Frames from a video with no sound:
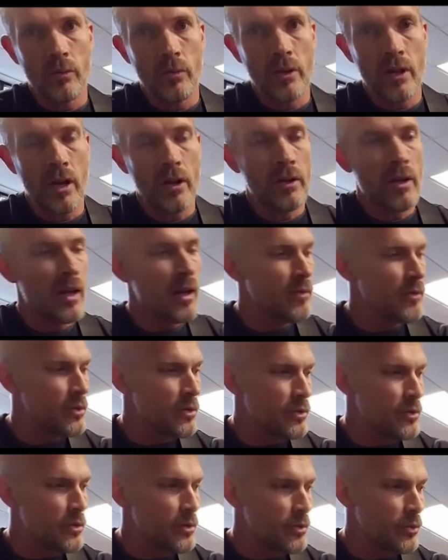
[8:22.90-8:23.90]
without having
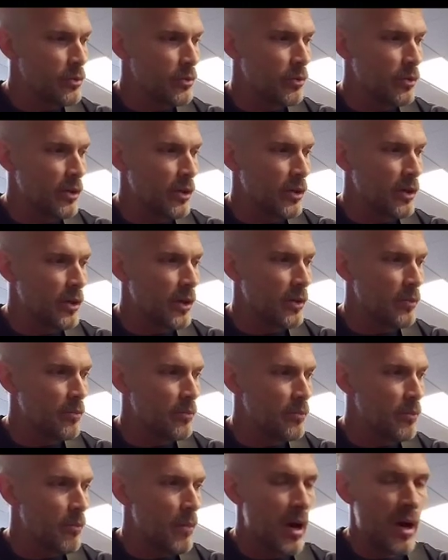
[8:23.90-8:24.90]
to
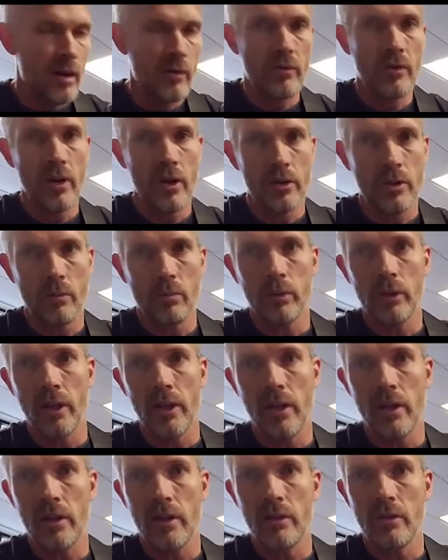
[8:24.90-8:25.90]
modify their
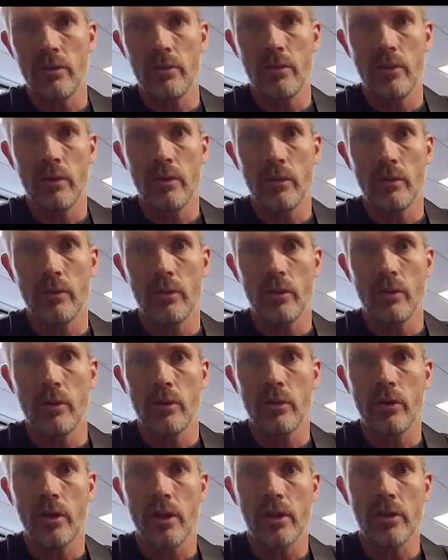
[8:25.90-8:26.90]
playing and do other
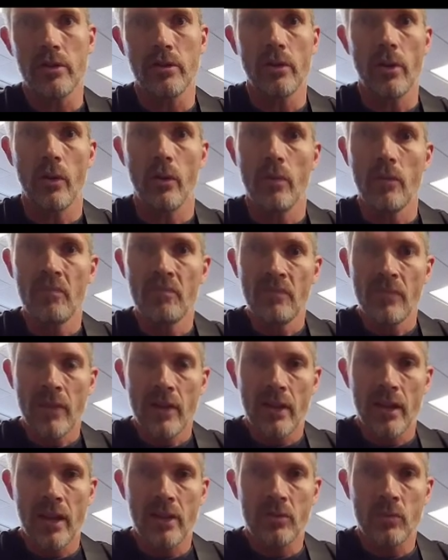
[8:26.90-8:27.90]
things. So
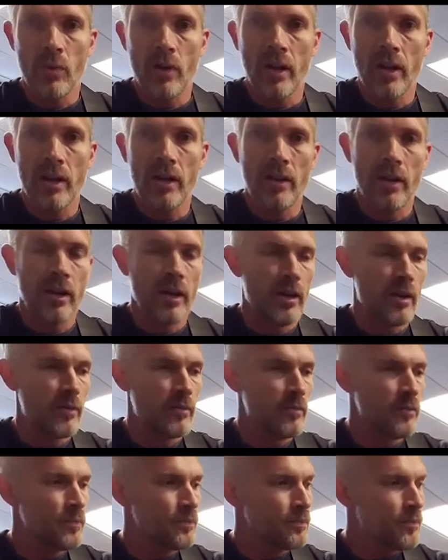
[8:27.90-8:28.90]
that's why
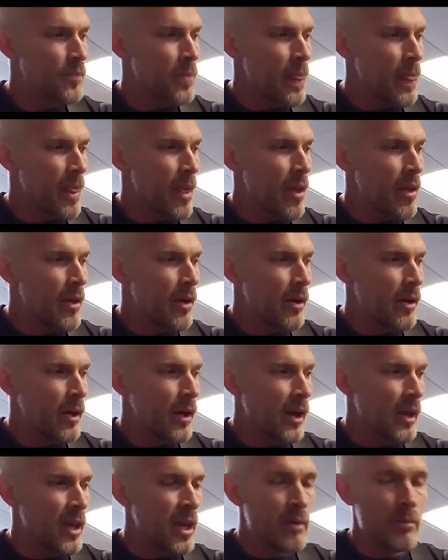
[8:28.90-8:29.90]

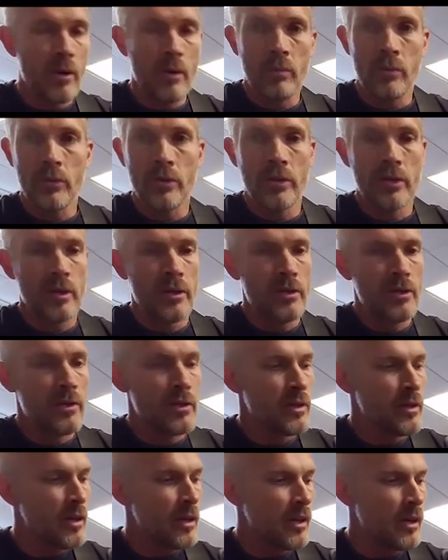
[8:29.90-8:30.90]
I came up with
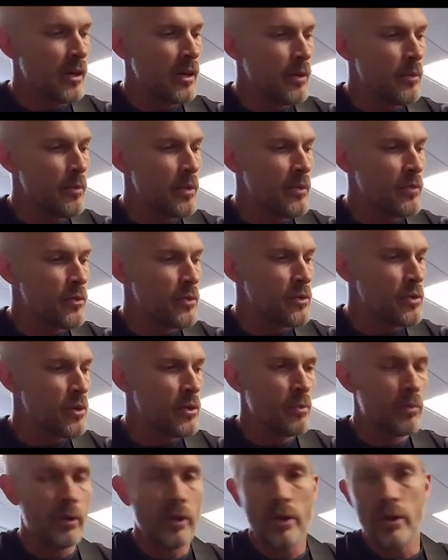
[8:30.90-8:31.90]
this. If there's
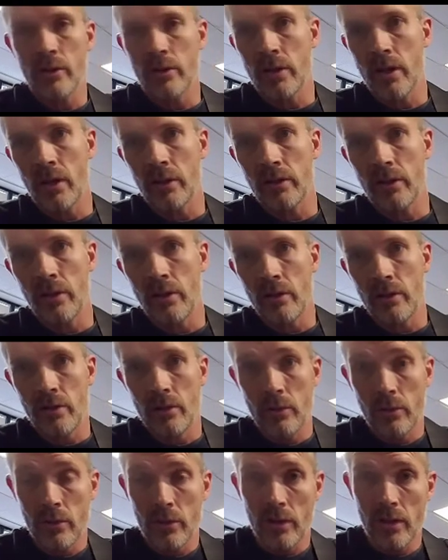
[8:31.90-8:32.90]
other players out there and
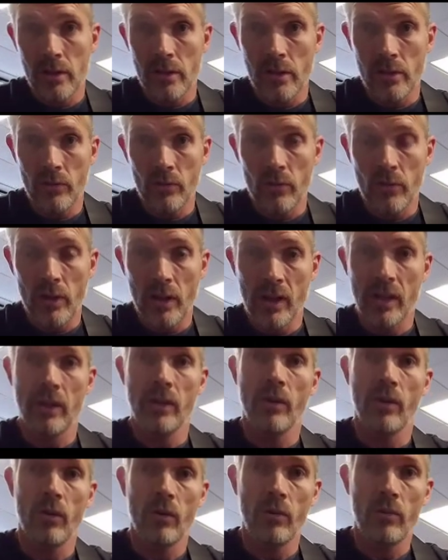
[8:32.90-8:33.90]
you see this
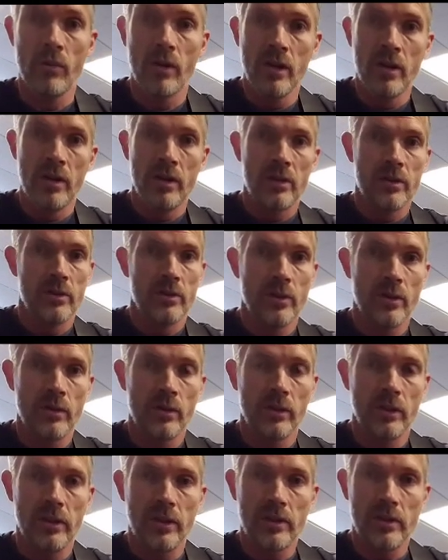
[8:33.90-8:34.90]
video,
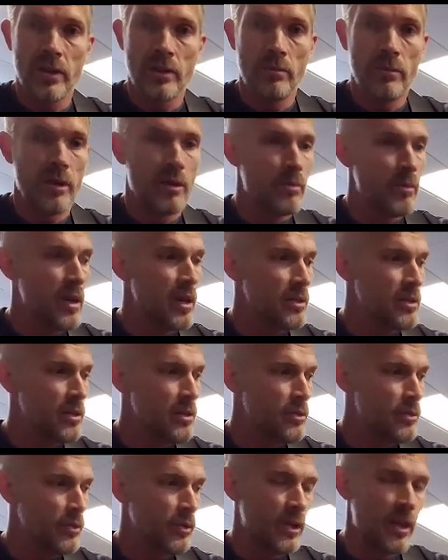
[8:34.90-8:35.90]
certainly send me a
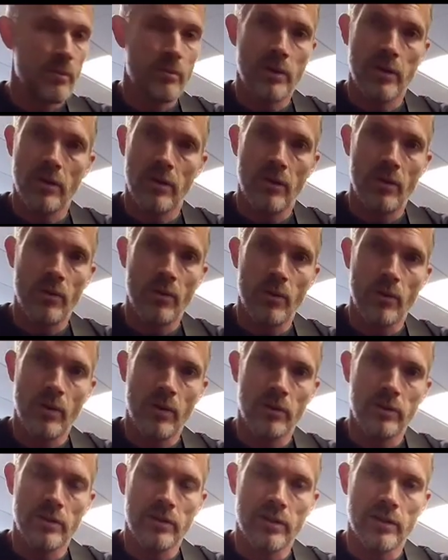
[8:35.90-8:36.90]
message or let me know who
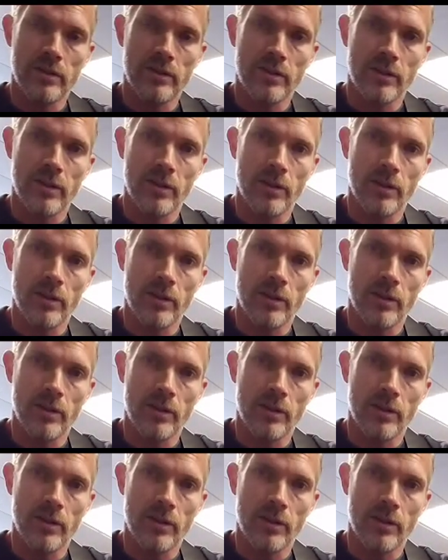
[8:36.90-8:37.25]
else has